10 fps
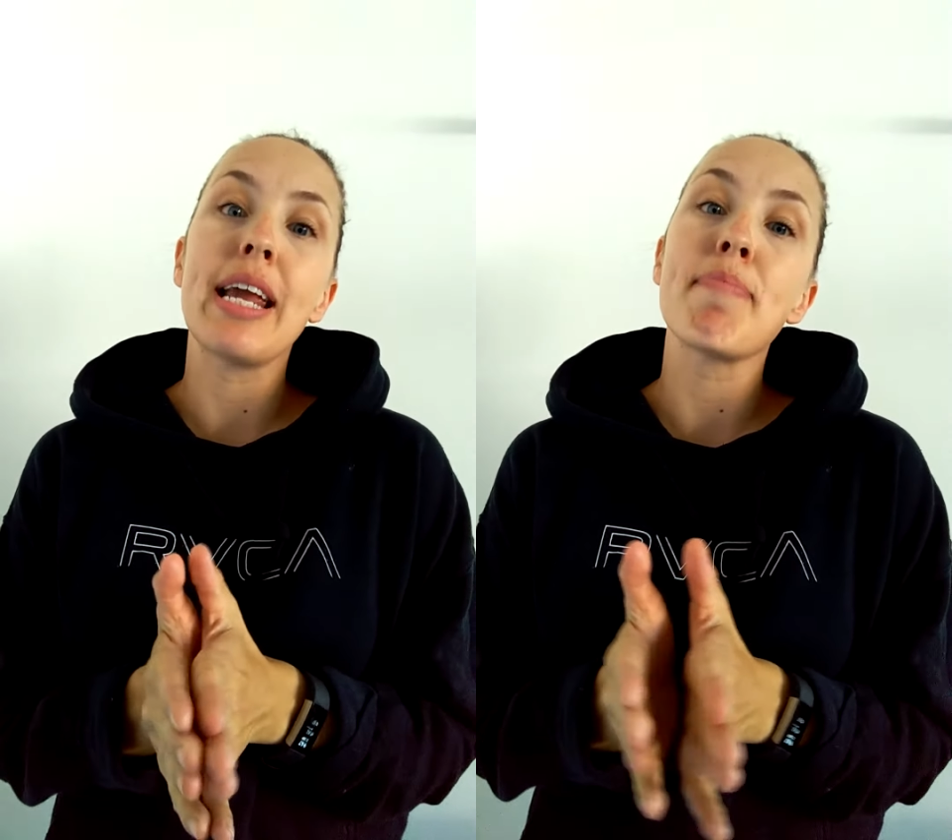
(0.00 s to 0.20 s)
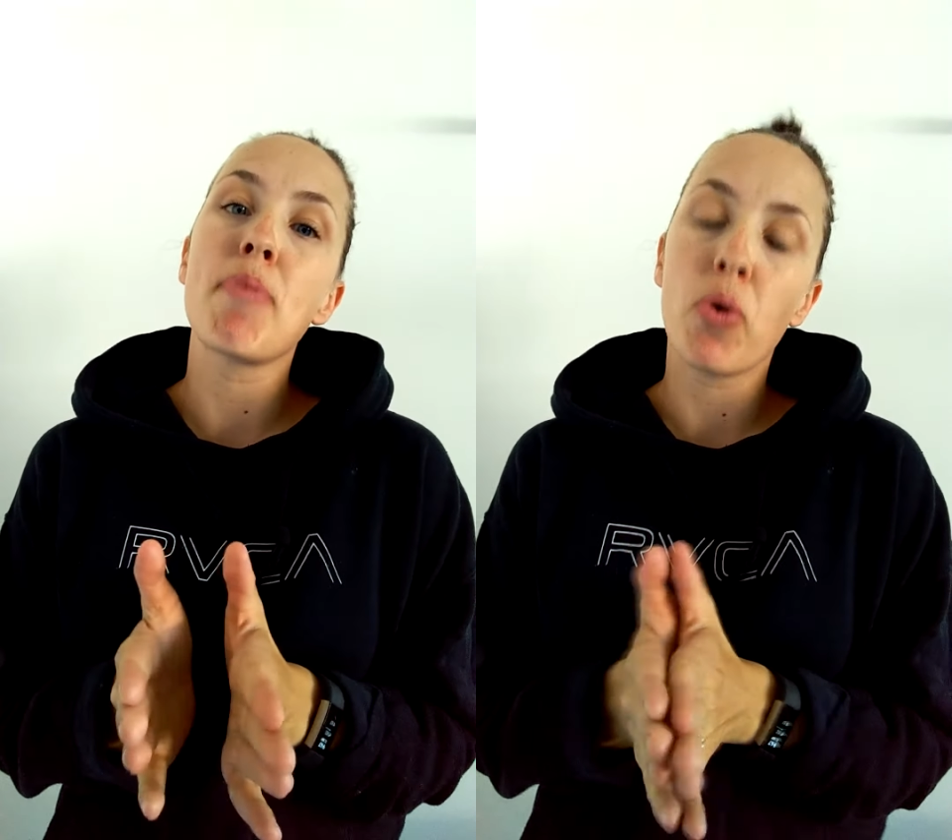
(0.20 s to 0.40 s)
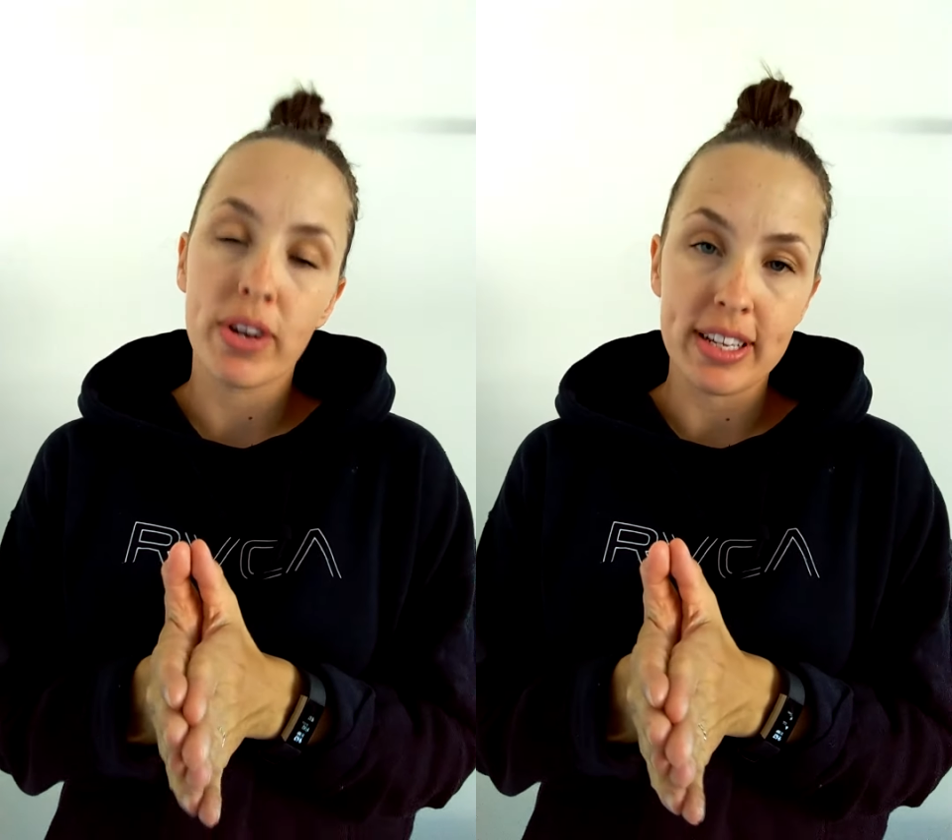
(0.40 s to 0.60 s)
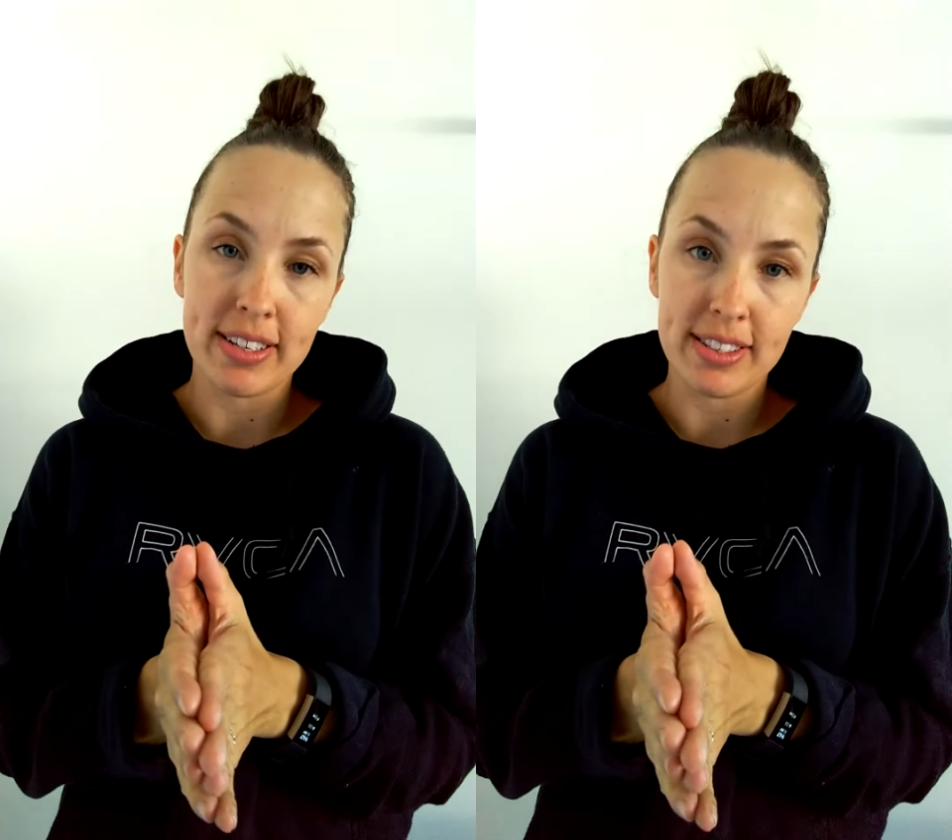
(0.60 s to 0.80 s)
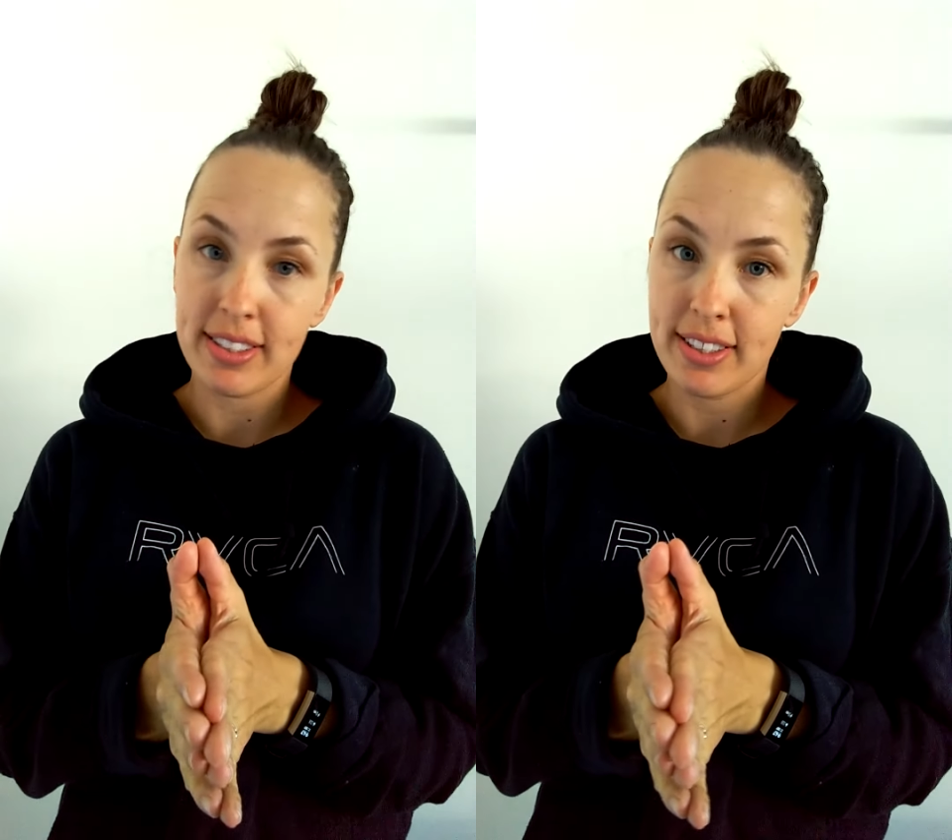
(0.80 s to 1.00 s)

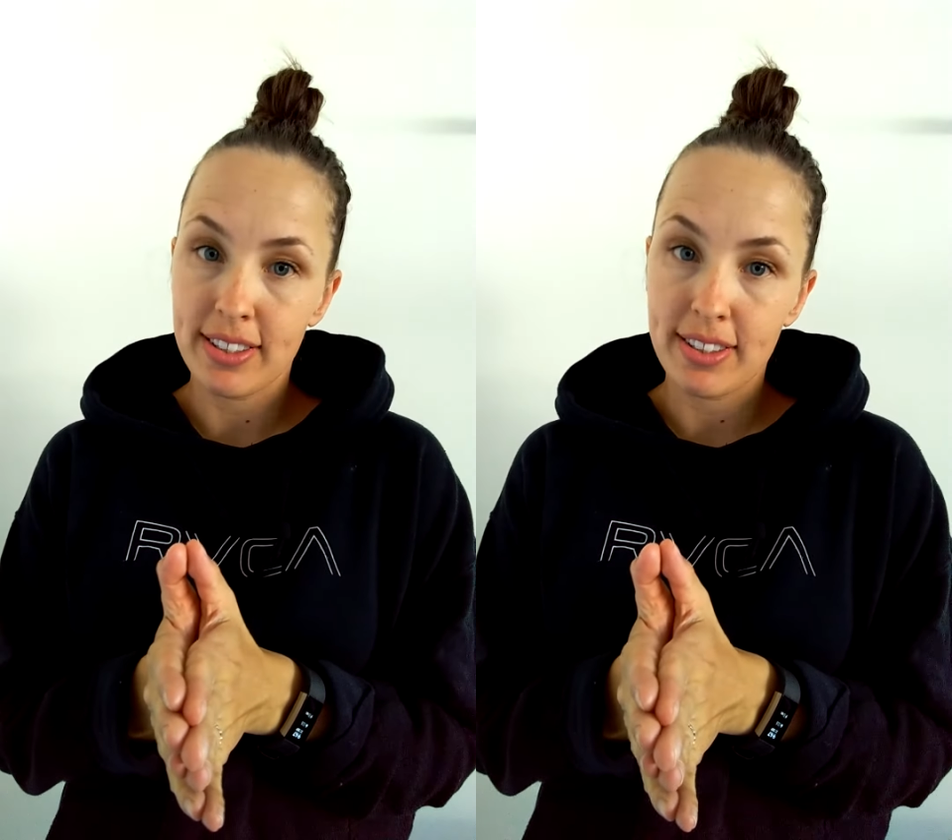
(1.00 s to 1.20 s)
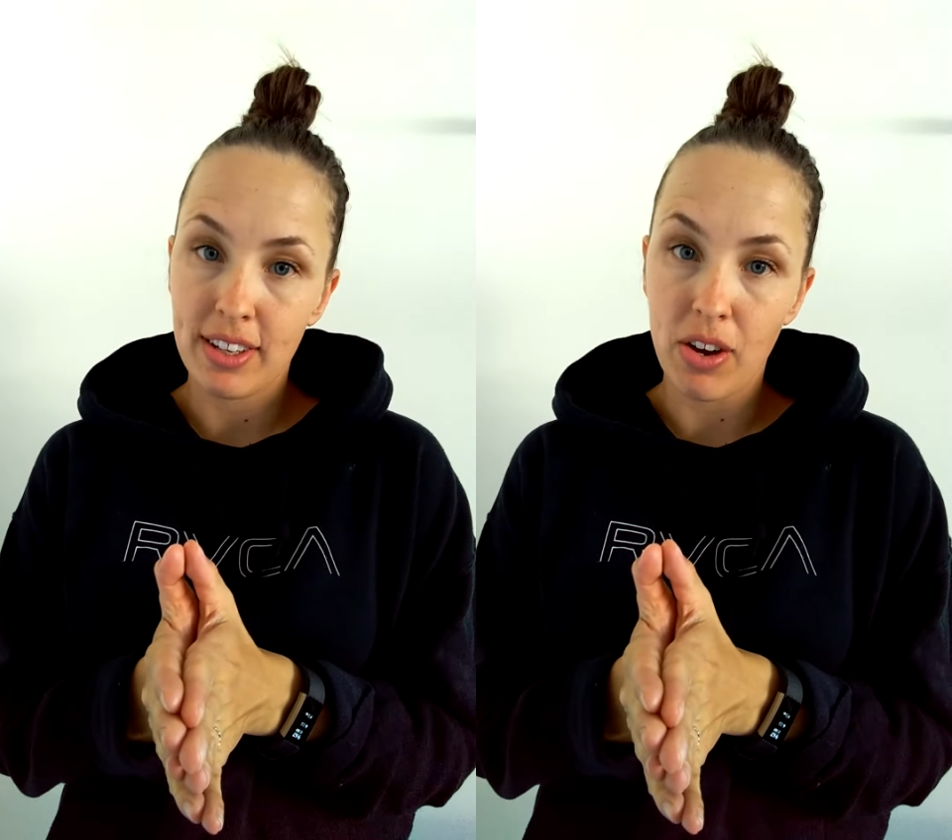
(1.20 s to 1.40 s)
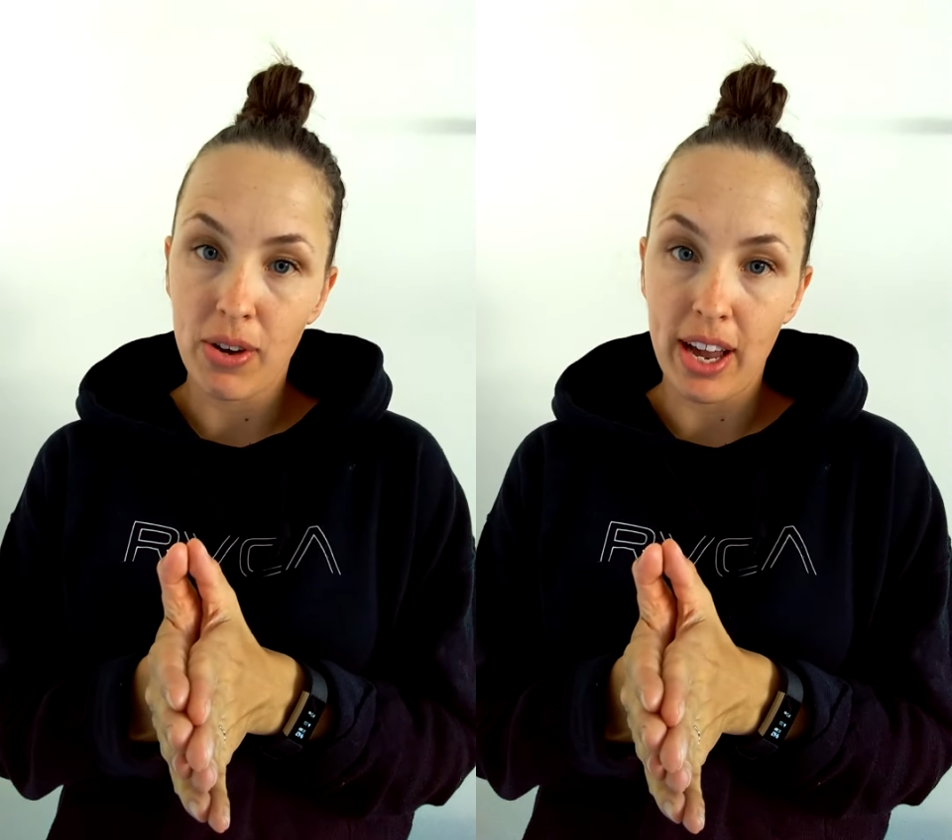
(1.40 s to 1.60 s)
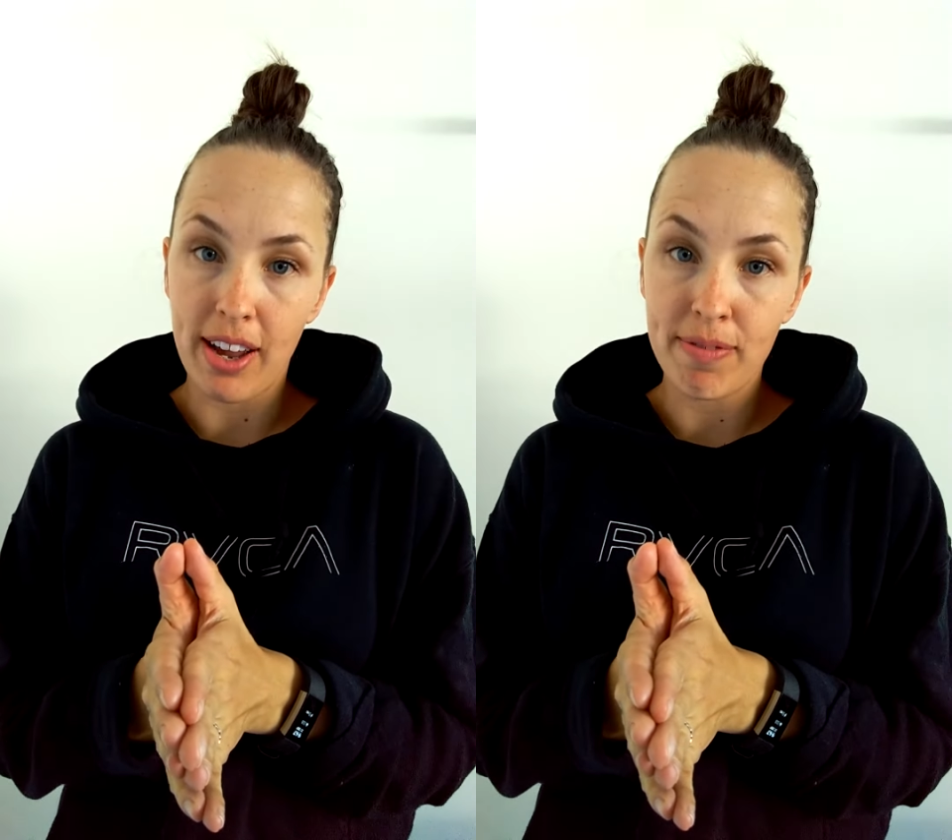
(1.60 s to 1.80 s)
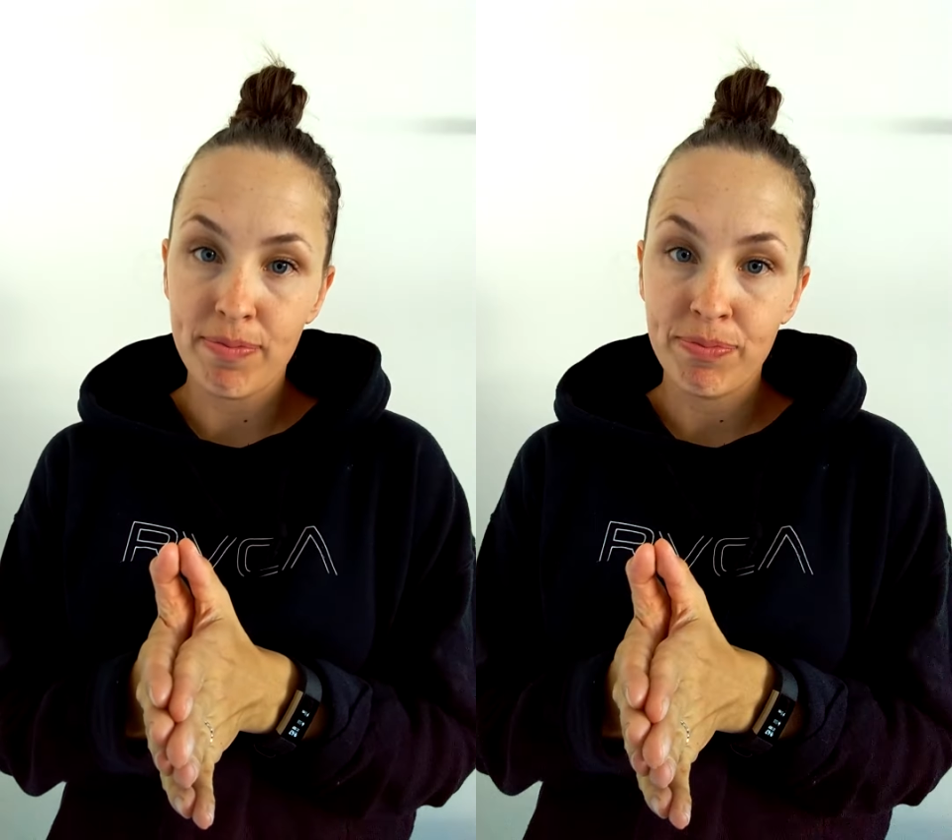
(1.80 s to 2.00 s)
important. Okay.